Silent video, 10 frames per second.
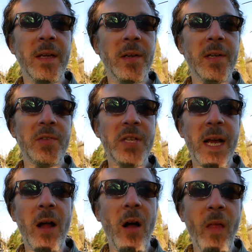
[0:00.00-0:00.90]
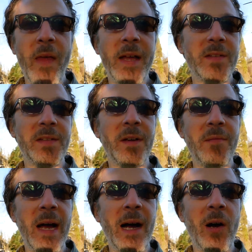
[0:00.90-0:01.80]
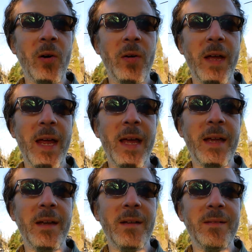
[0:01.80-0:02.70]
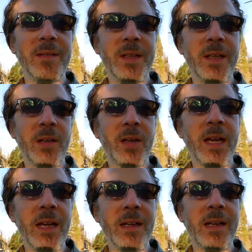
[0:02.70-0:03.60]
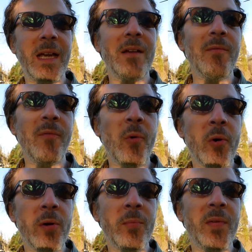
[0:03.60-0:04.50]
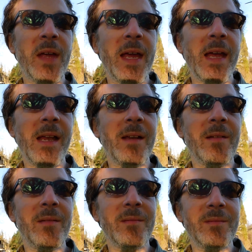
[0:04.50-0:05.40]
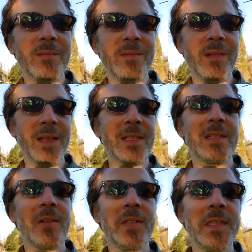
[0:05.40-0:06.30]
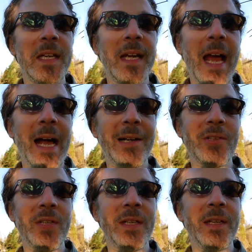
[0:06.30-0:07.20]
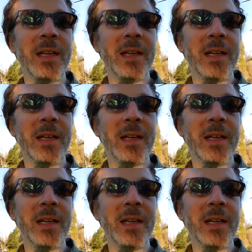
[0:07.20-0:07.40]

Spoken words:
You can check all that stuff out and get informed, and let's start to take action